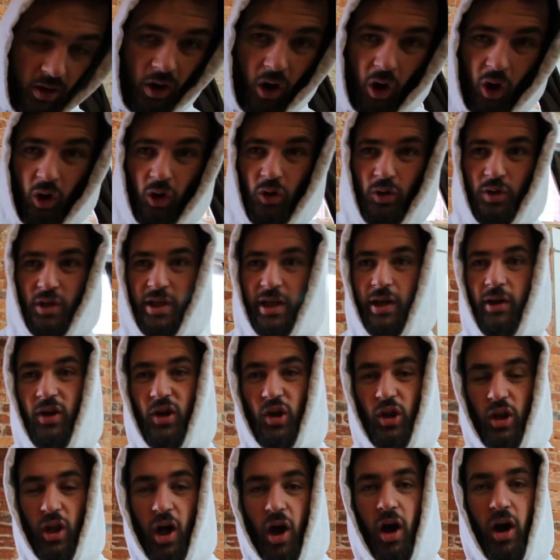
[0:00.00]
all
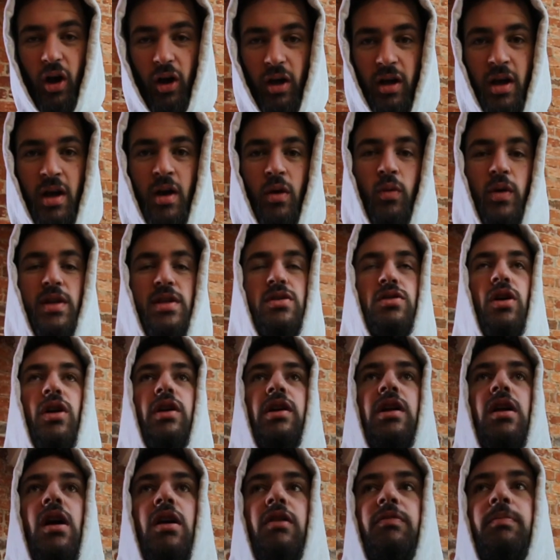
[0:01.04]
year long. We
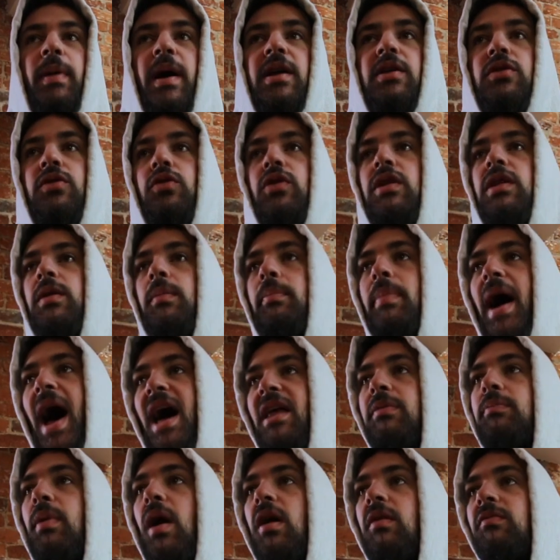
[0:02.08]
started off by doing the
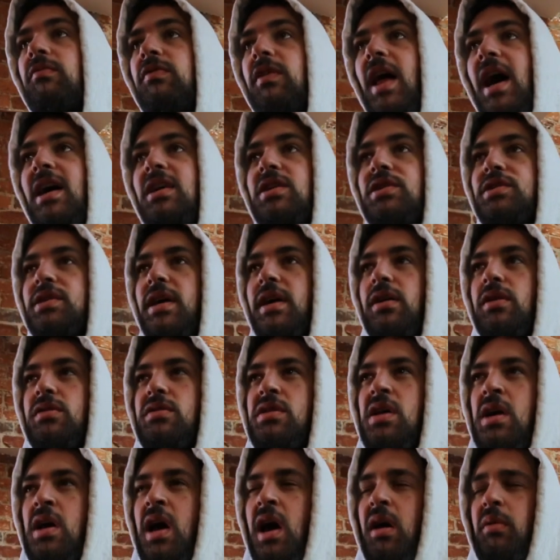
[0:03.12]
bath bomb flash
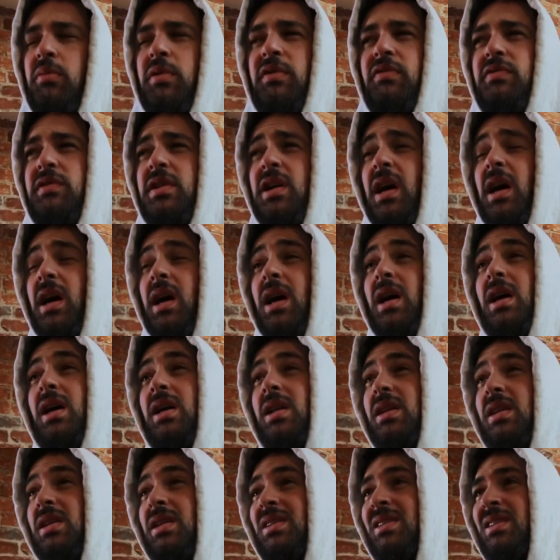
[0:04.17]
sales, and we've
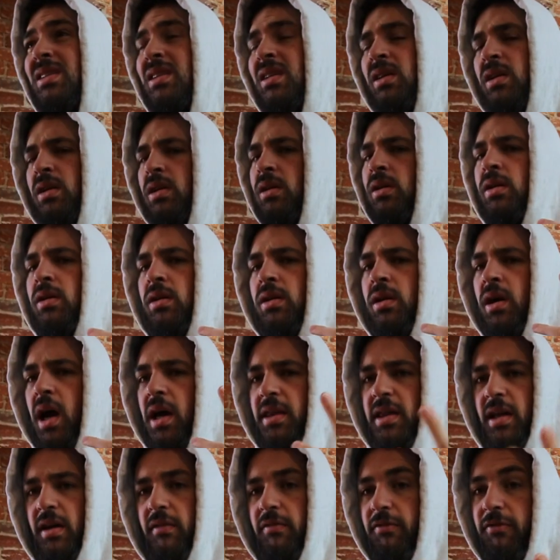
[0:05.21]
done I
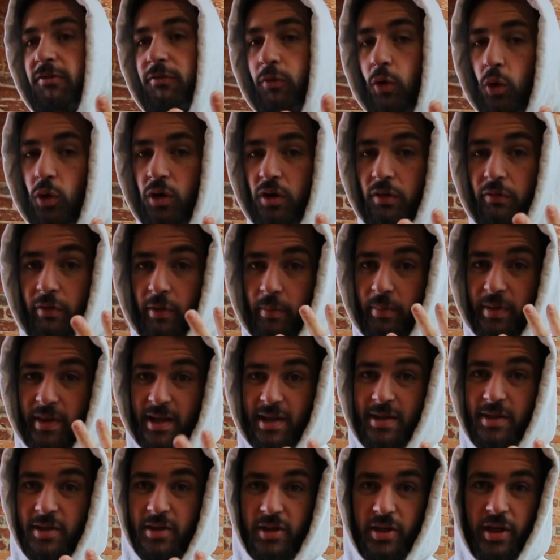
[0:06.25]
think four of them
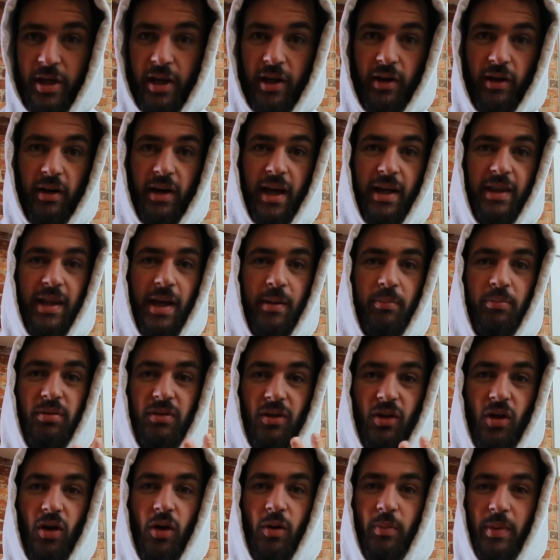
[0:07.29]
this year and they
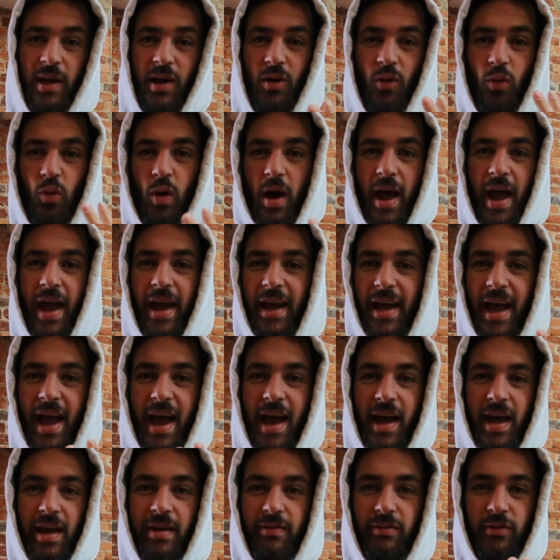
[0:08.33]
blow me away
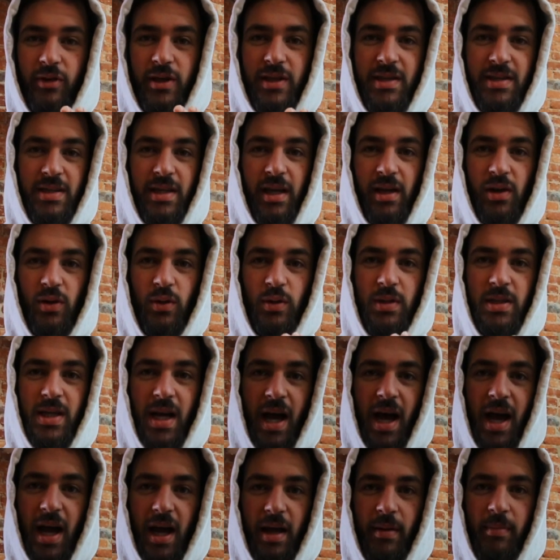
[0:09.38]
every single
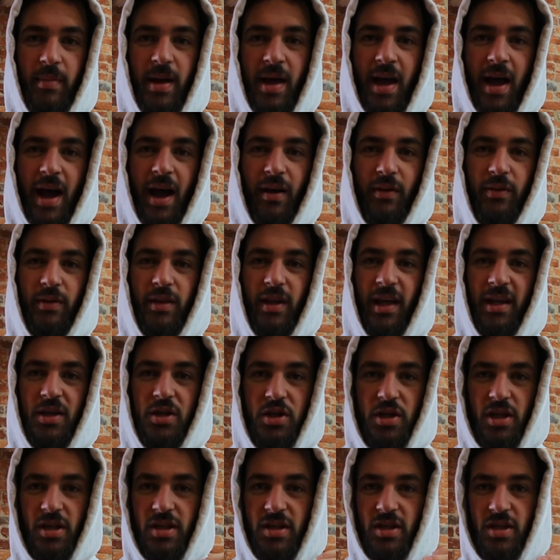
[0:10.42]
time how they
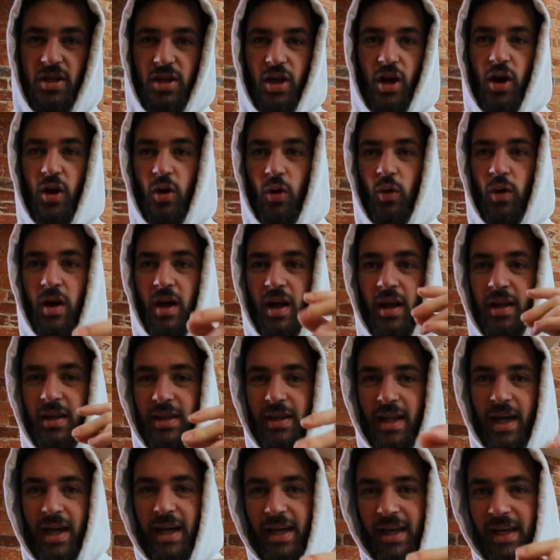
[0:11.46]
just go
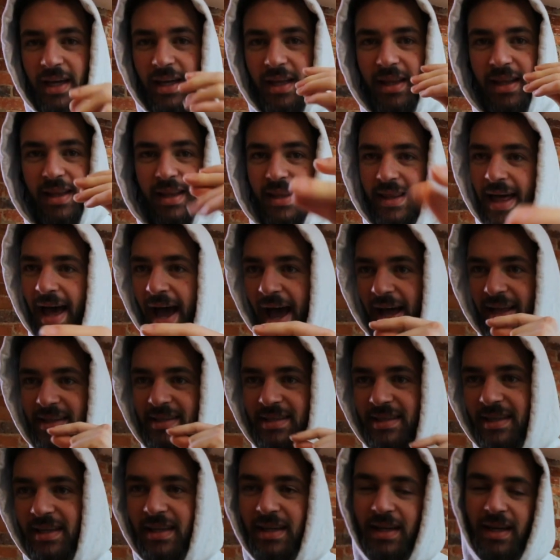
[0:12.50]
like
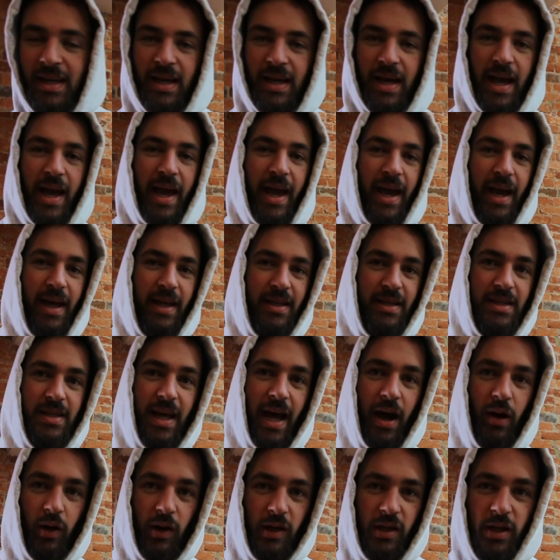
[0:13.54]
that and
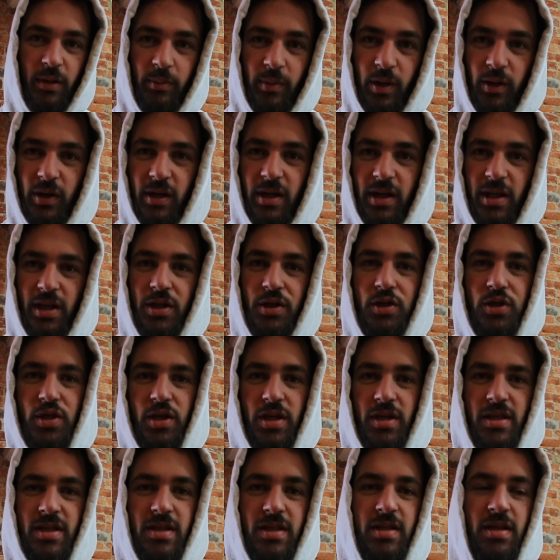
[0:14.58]
how our community
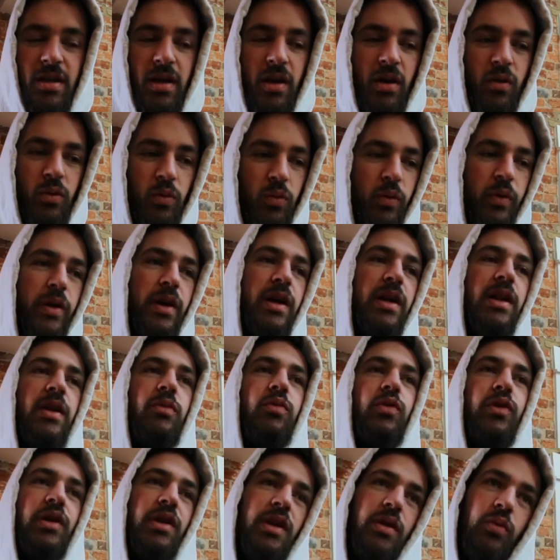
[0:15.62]
just really,
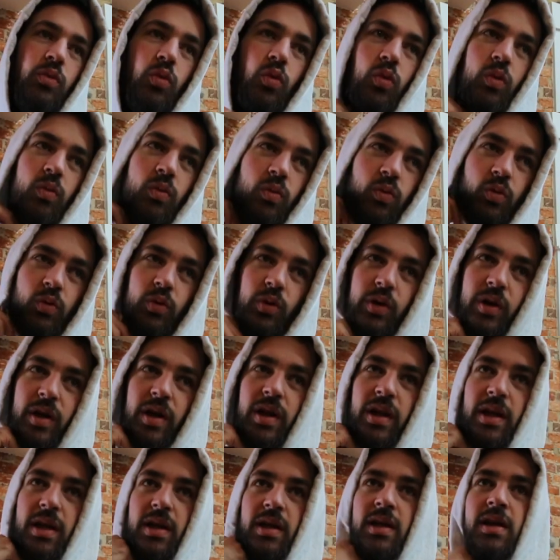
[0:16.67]
really,
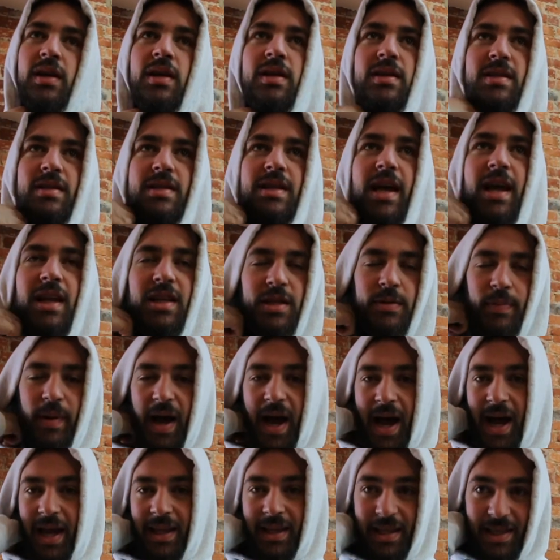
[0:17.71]
really stands
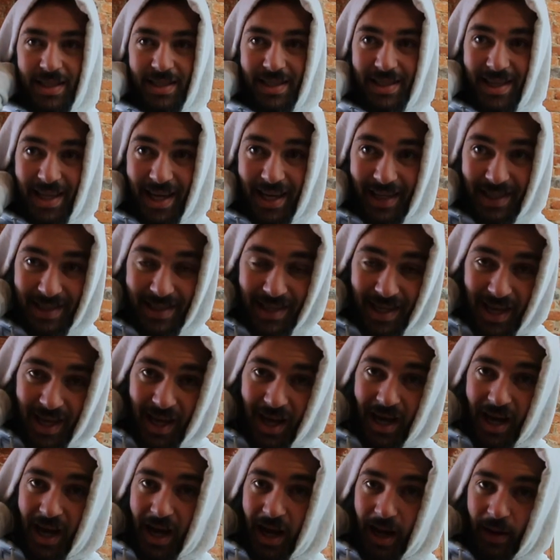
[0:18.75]
behind these things.
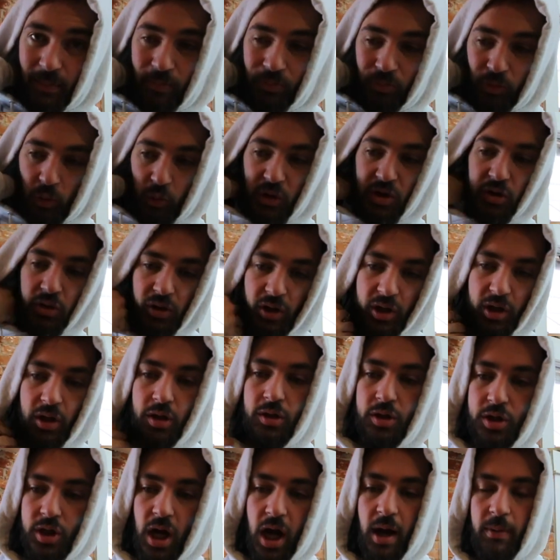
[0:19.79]
Um, we do a
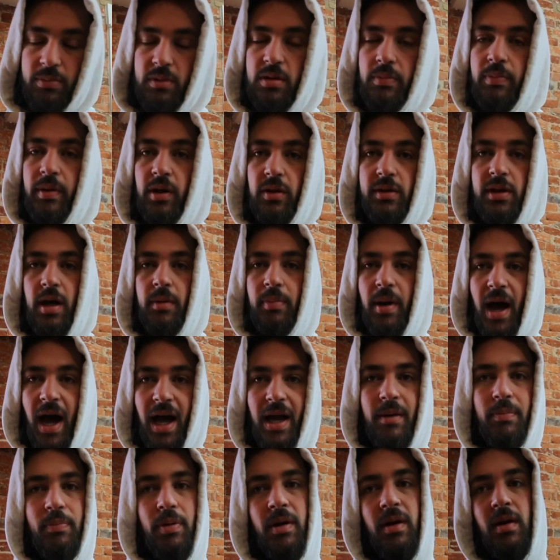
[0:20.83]
good job to build up
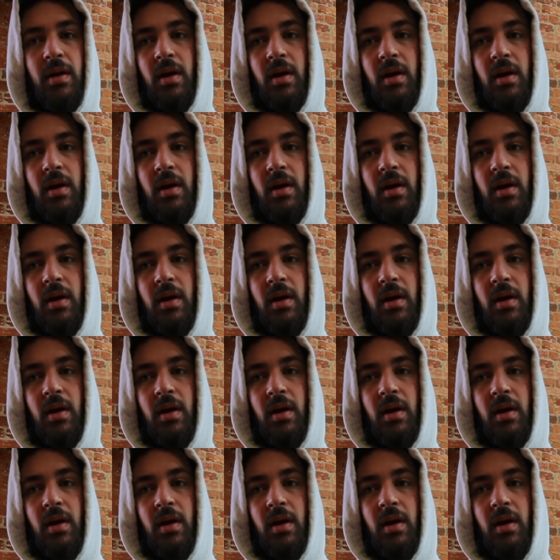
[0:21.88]
hype,